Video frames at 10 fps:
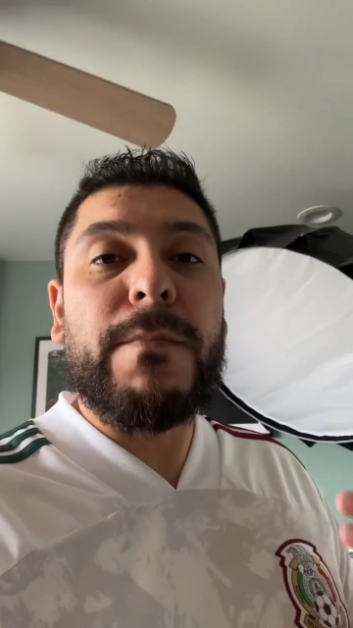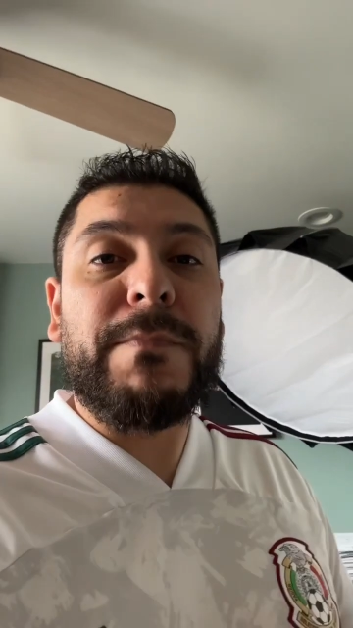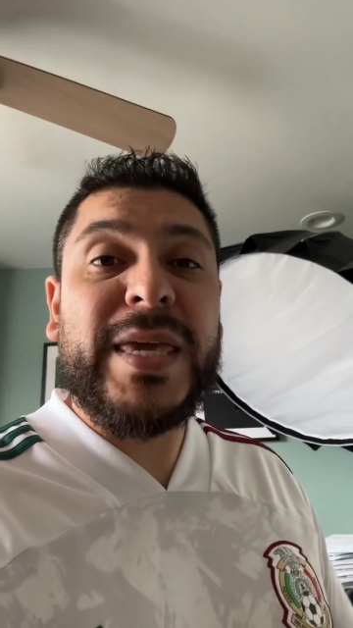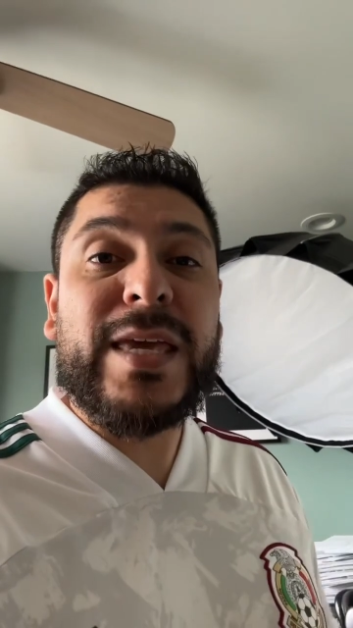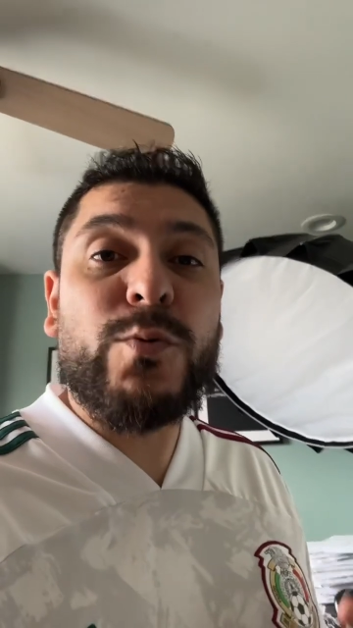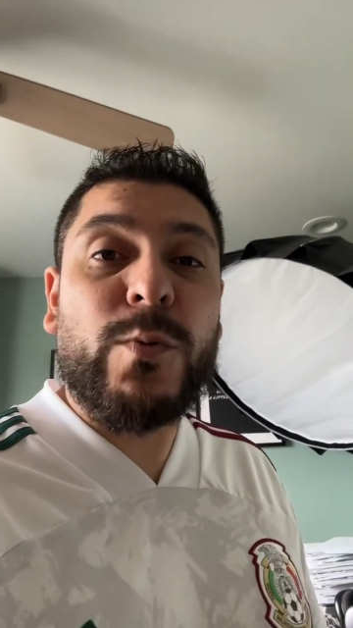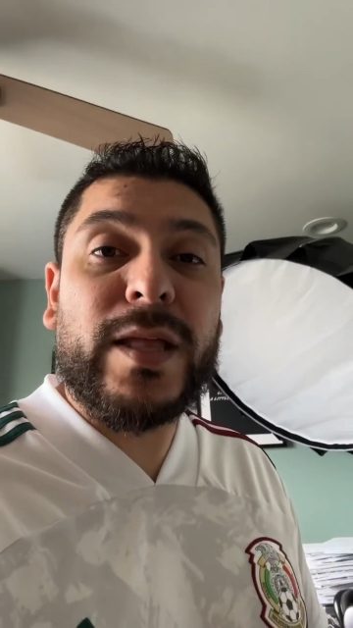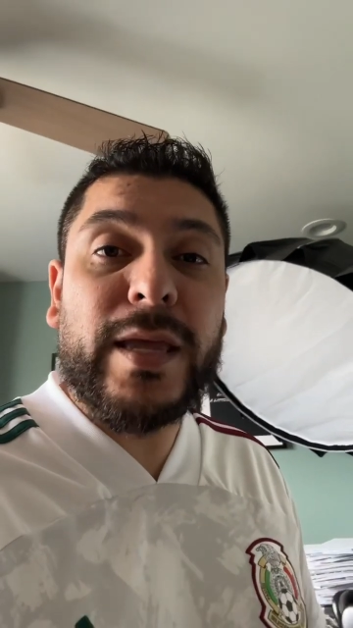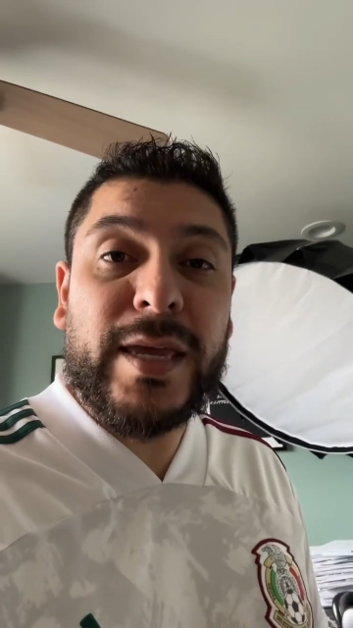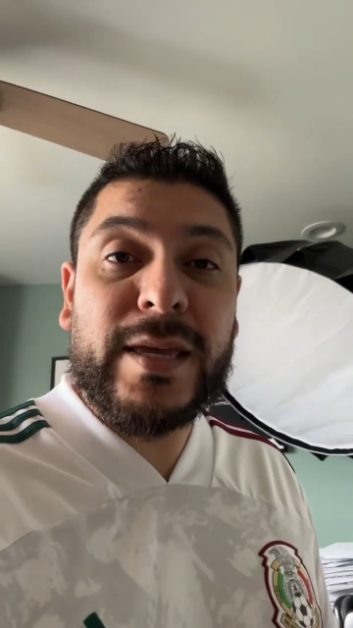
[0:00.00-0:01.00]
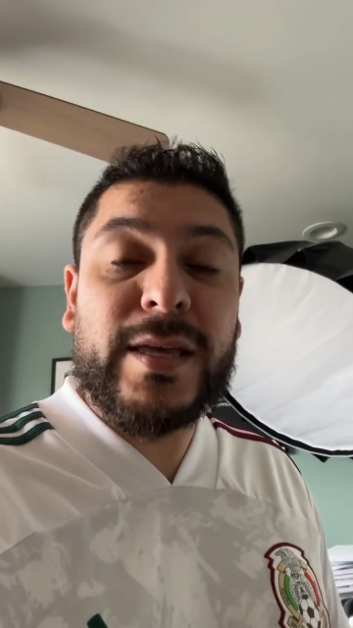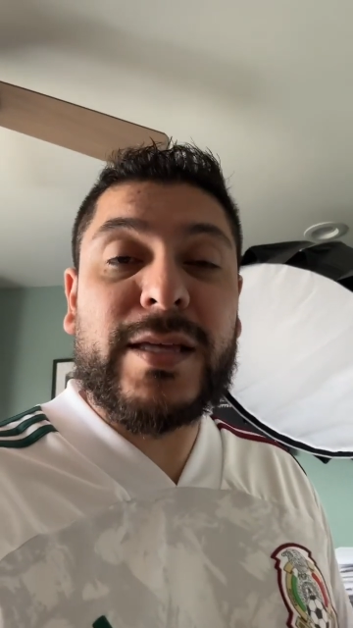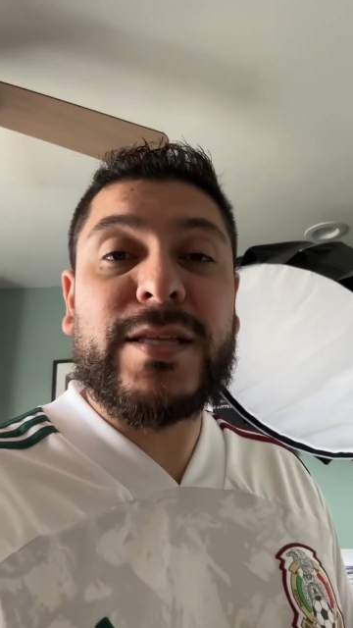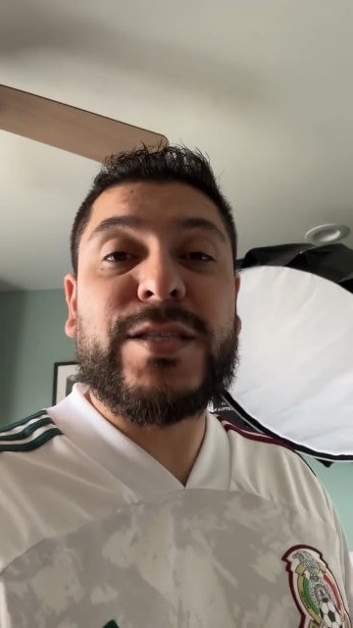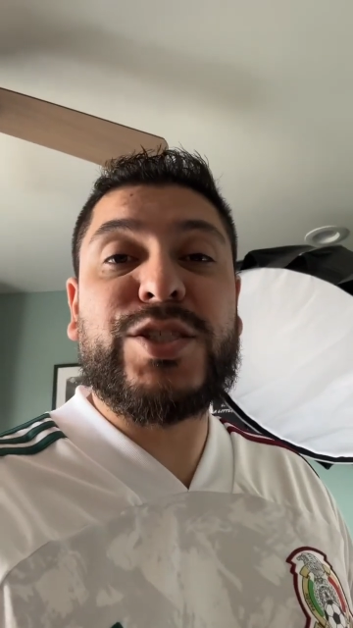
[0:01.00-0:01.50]
being willing
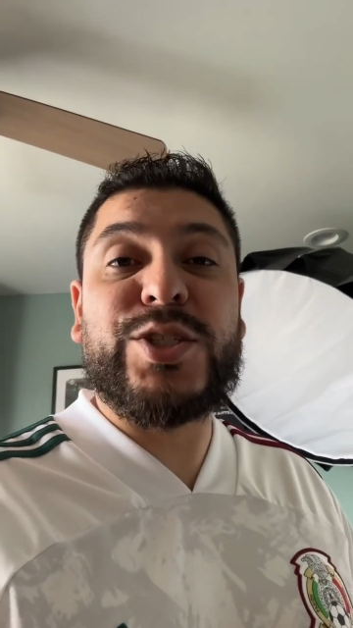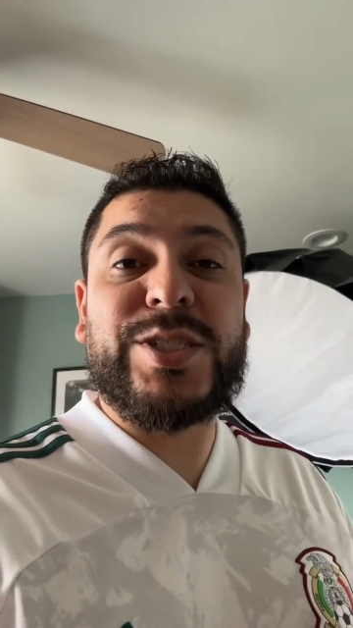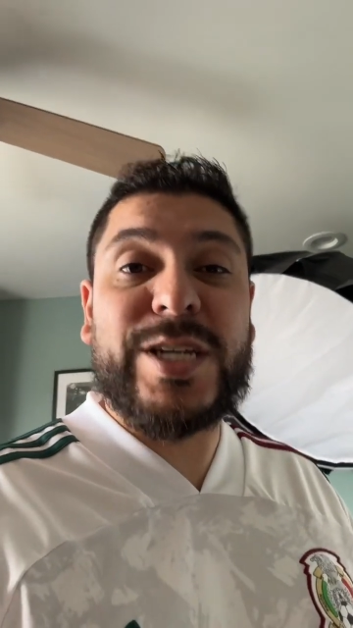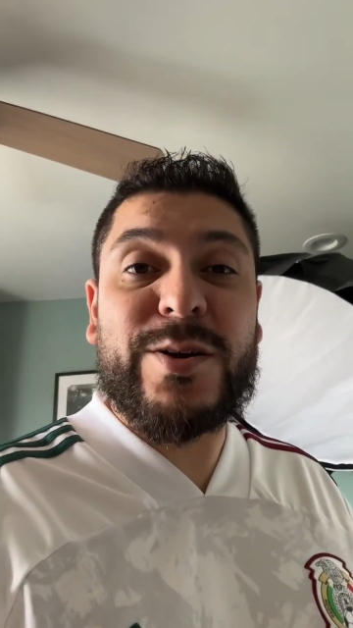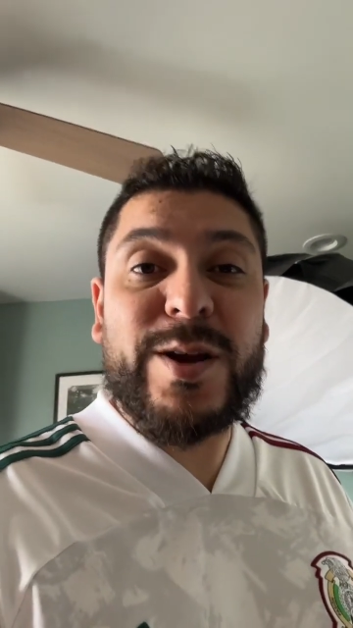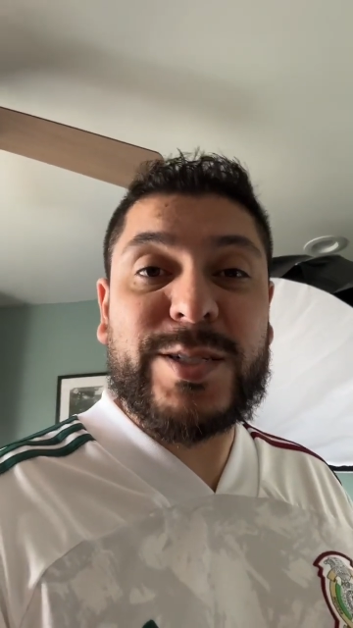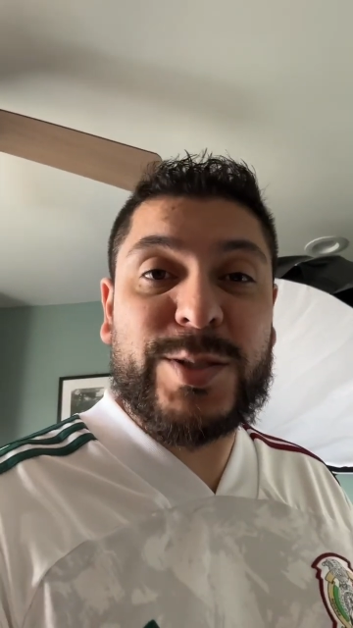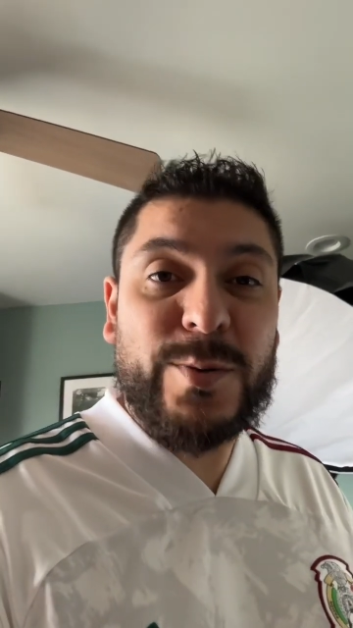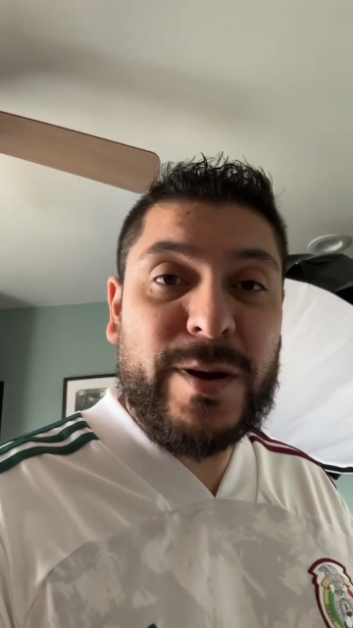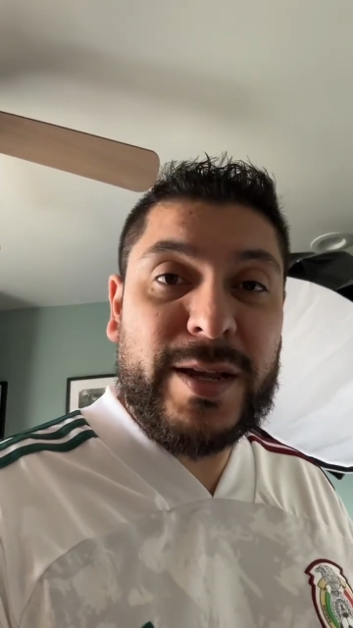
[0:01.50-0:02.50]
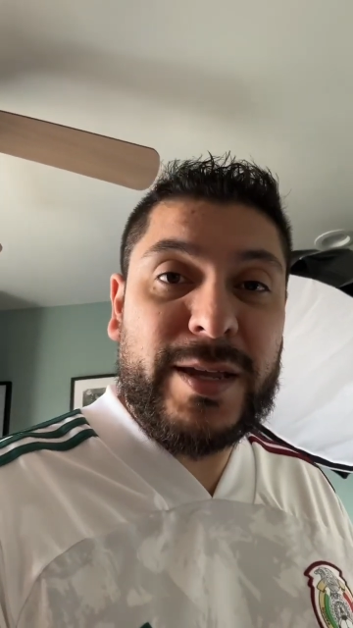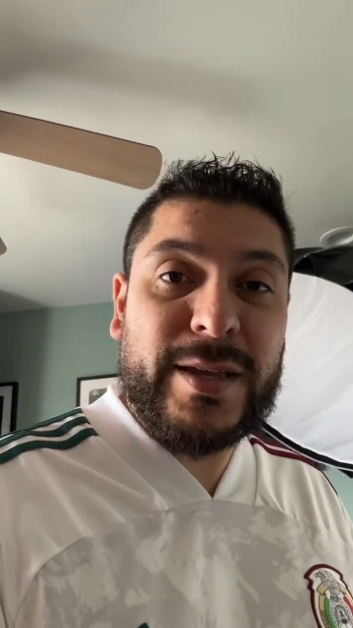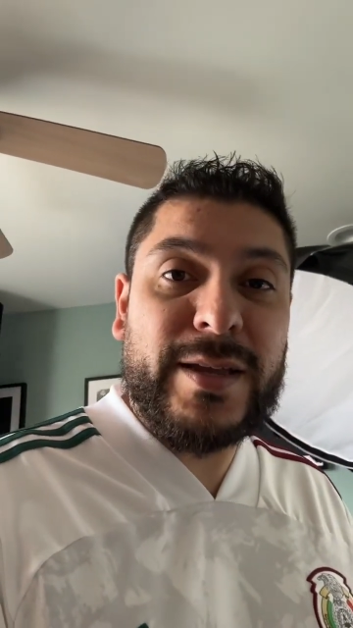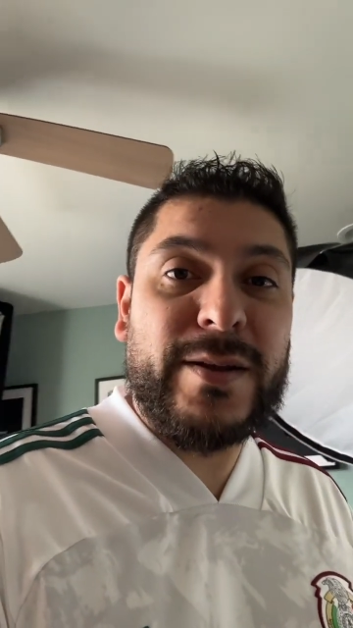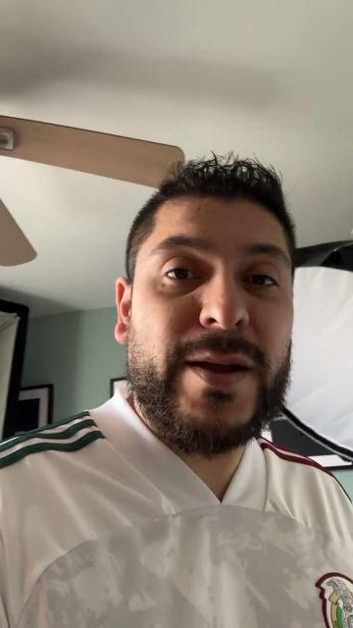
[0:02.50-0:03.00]
to share our story,
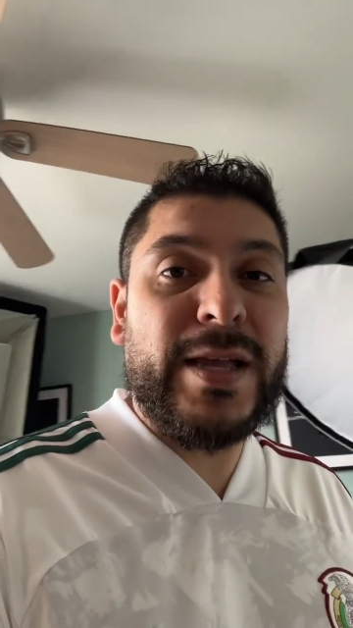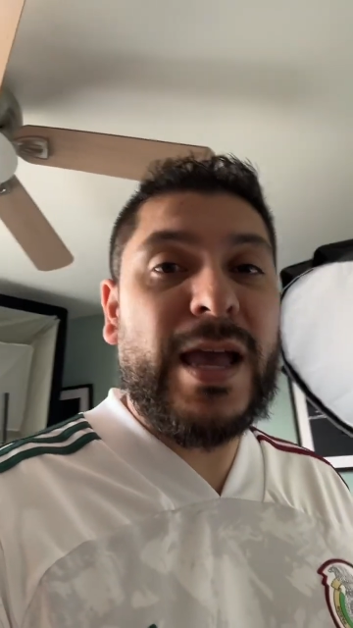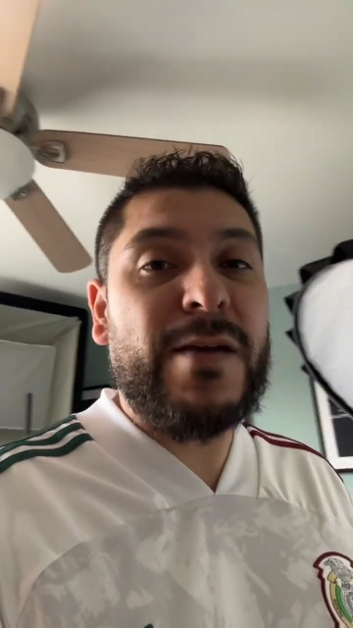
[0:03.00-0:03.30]
right?